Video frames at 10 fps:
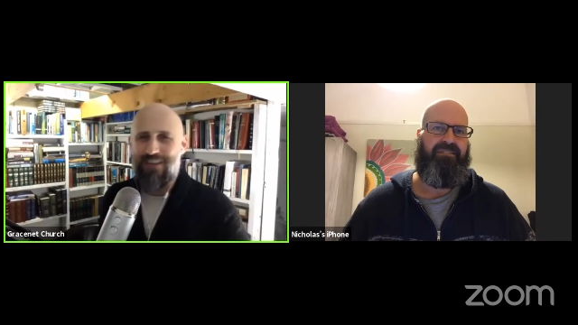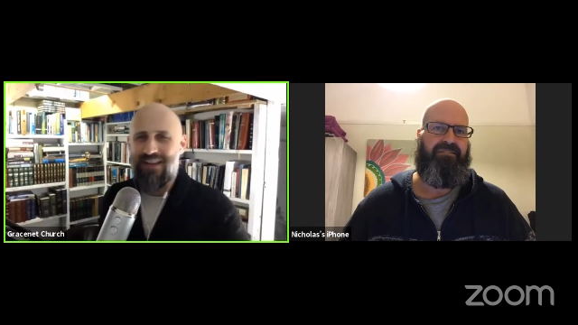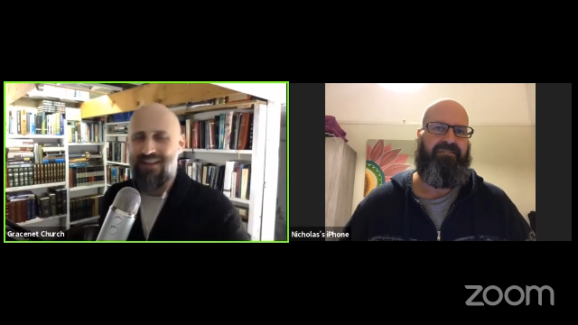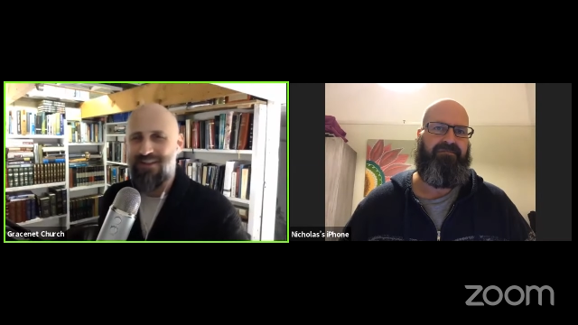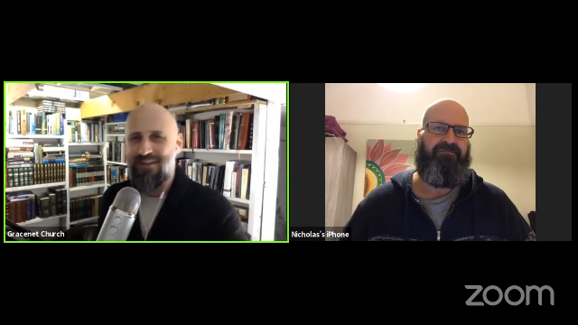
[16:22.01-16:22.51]

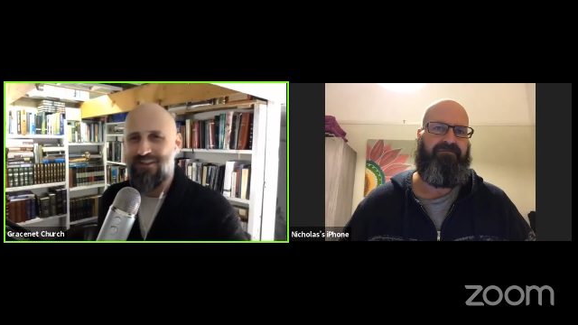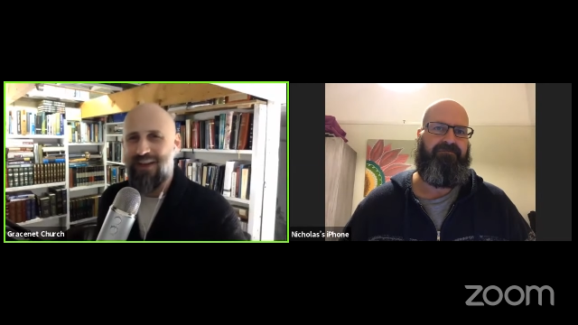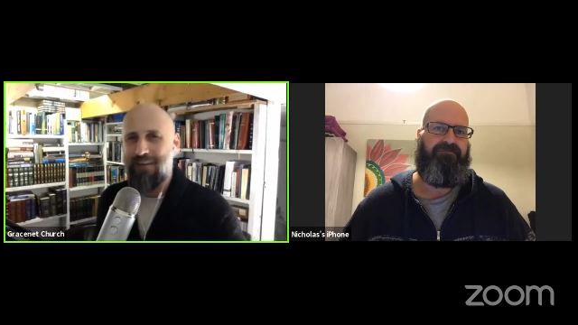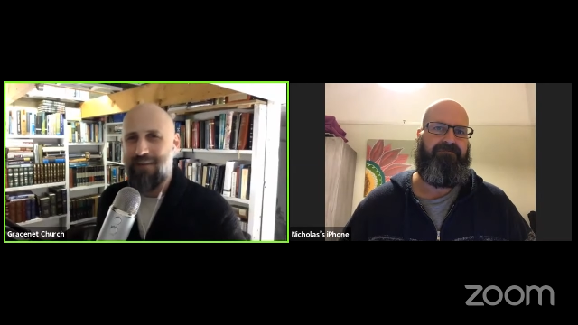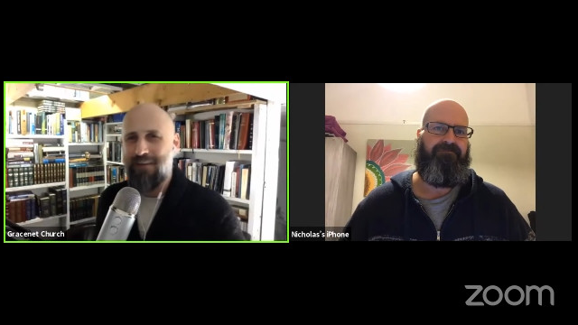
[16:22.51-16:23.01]
Speaker 1: our sort of
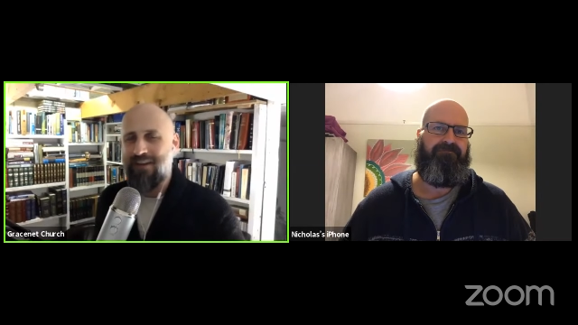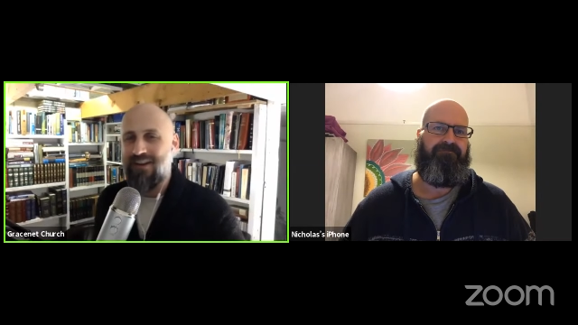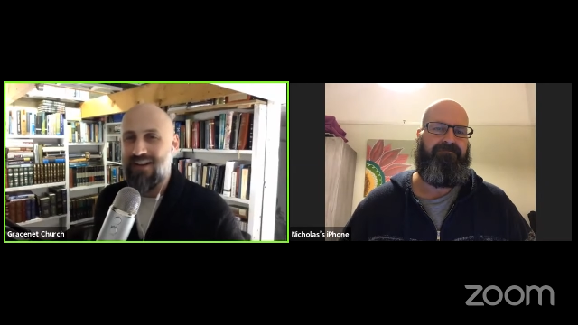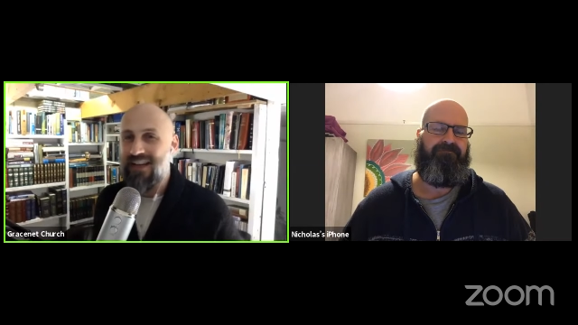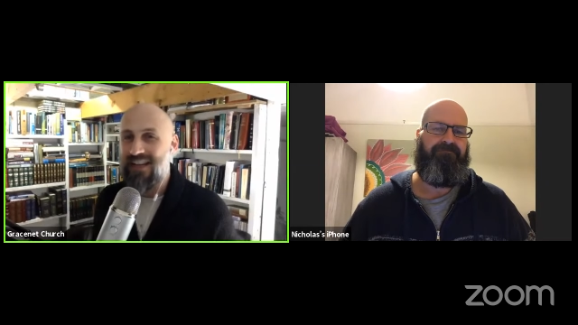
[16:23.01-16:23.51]
happy go
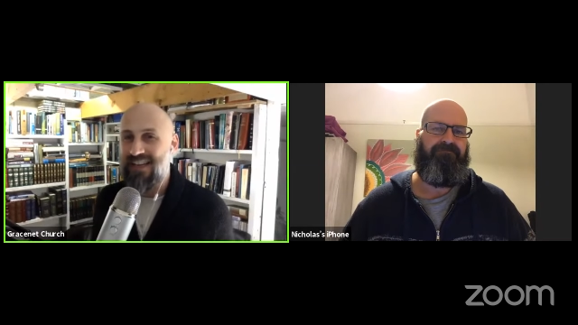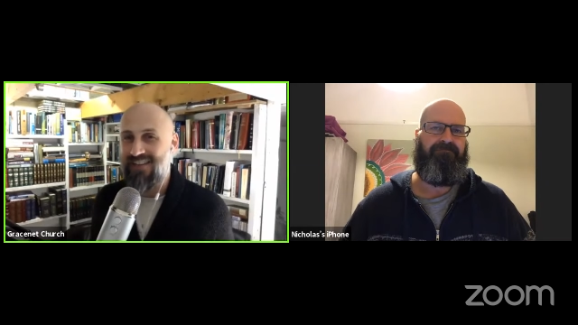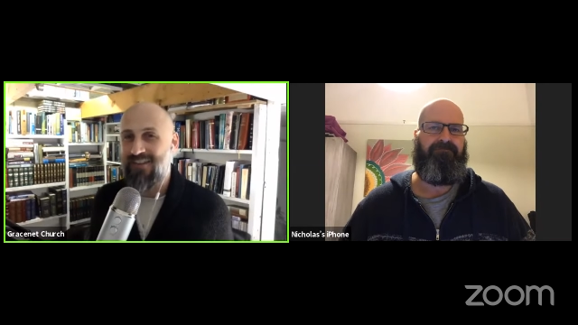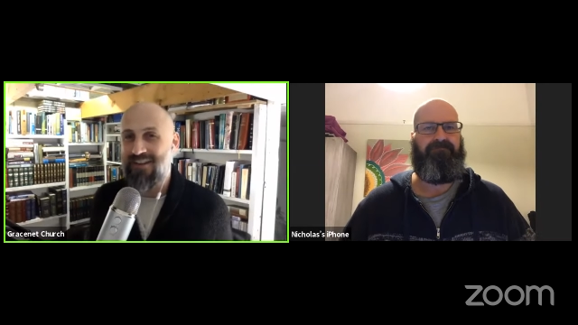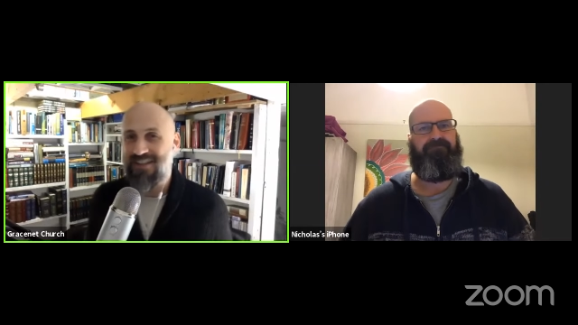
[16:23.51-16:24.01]
lucky version of